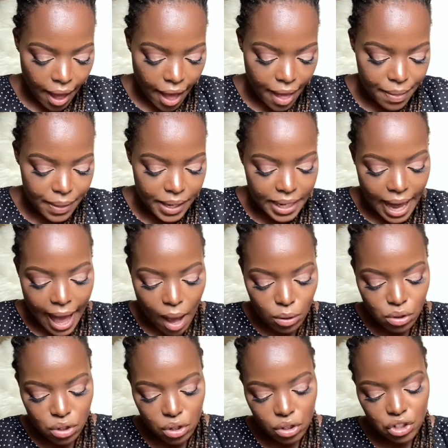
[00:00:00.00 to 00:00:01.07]
And then, how
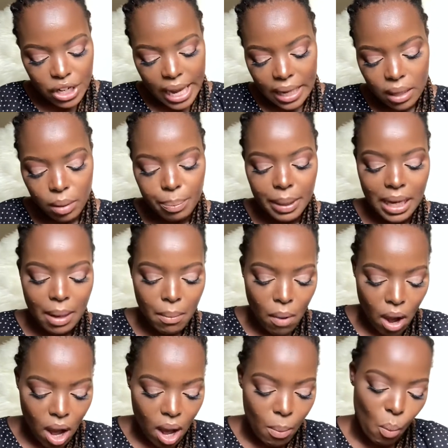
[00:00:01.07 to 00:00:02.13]
do you juggle being a
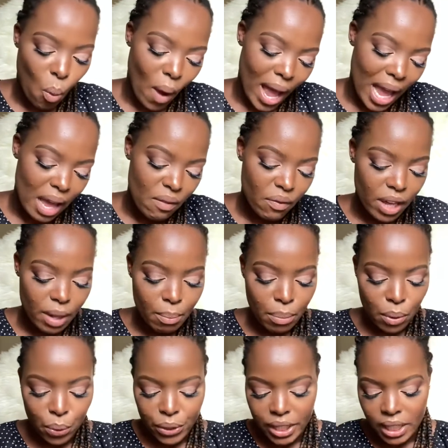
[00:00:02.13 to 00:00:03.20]
mom, wife,
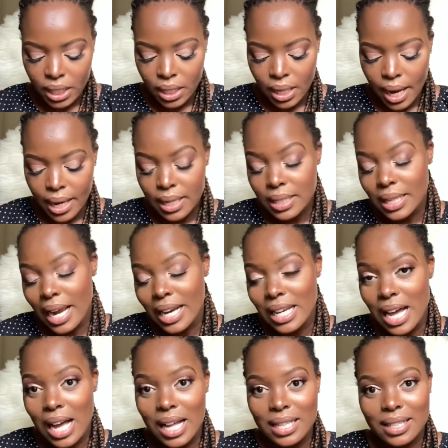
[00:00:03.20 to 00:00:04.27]
employee, and side
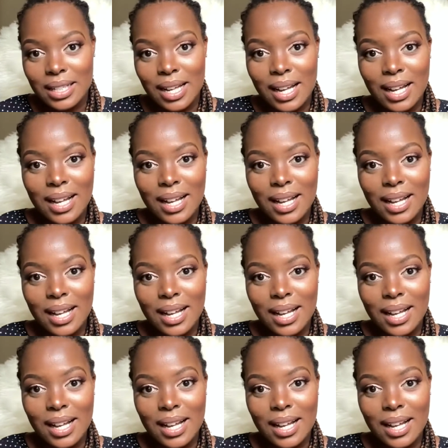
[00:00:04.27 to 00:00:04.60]
hustler?